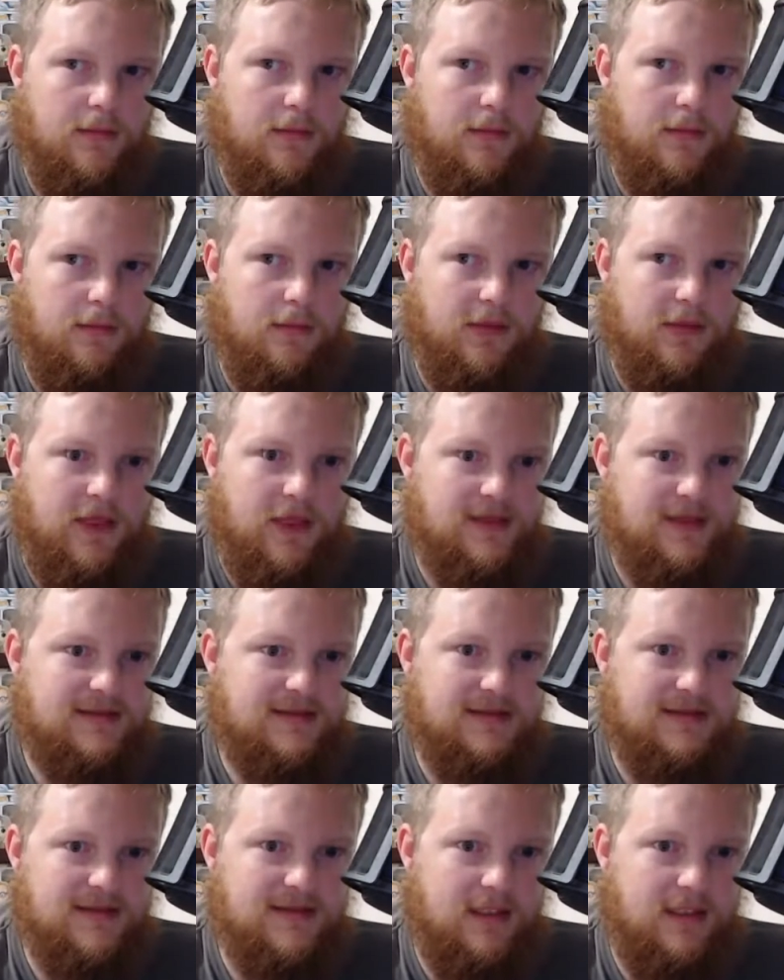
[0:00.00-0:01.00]

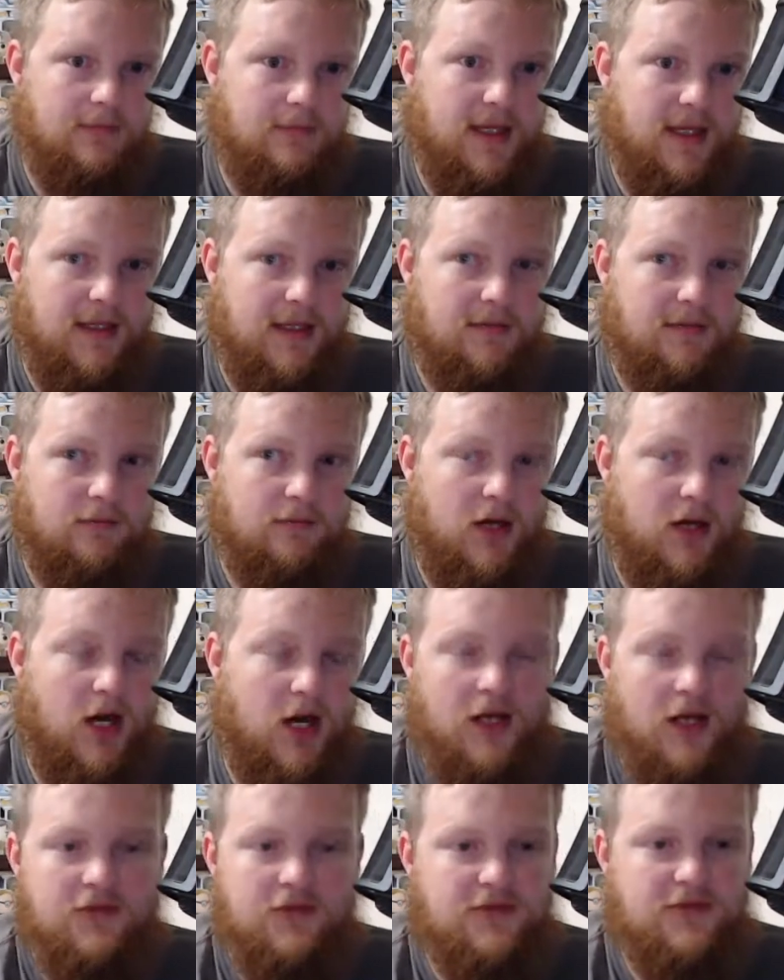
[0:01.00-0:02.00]
Bethesda's going to make
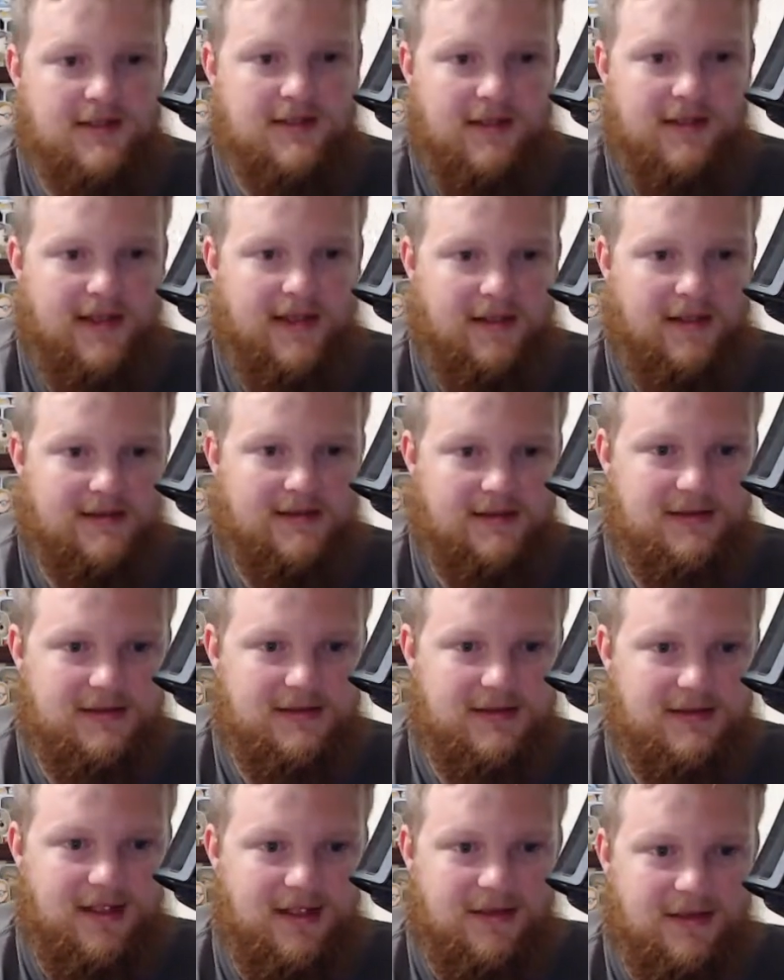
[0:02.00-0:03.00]
hundreds of thousands of
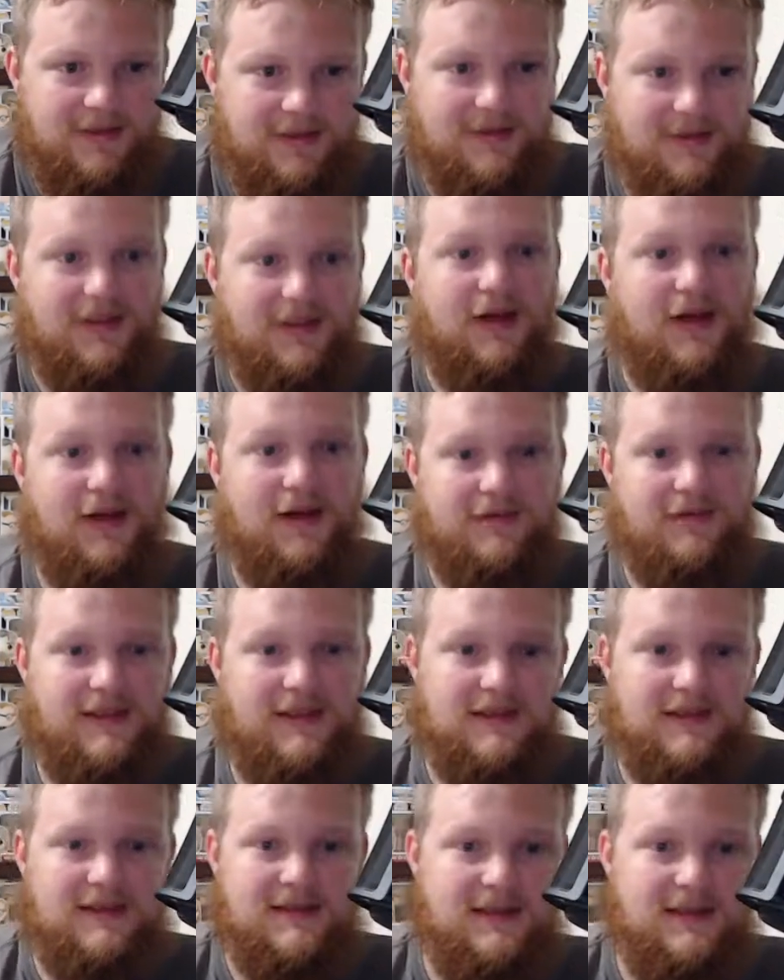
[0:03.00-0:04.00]
dollars off
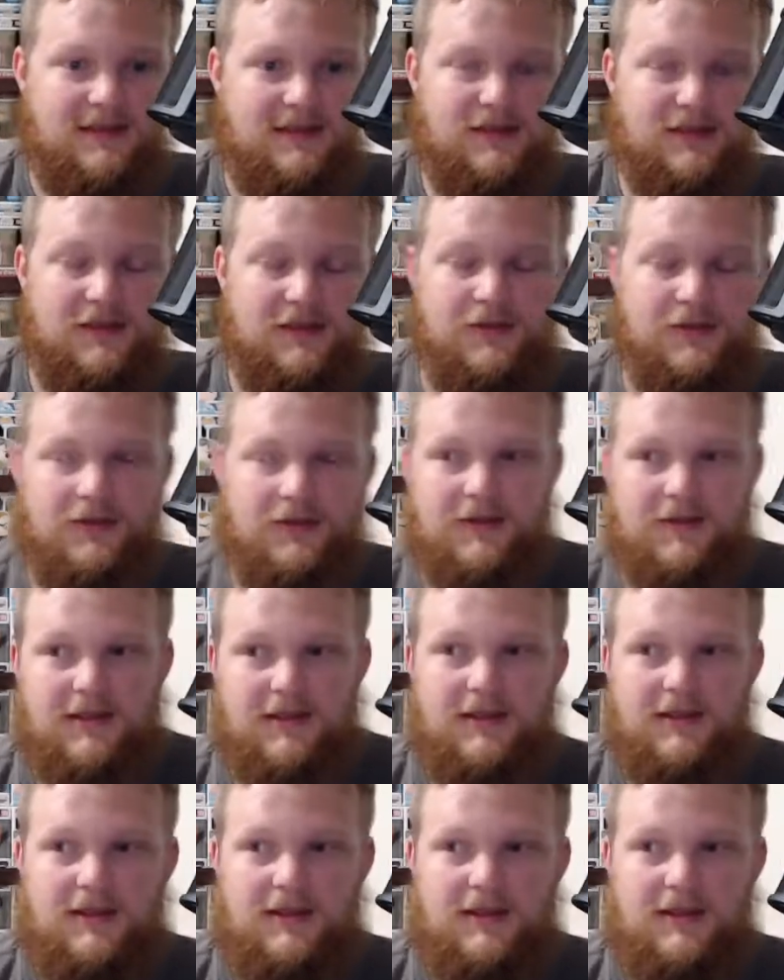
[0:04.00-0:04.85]
this dude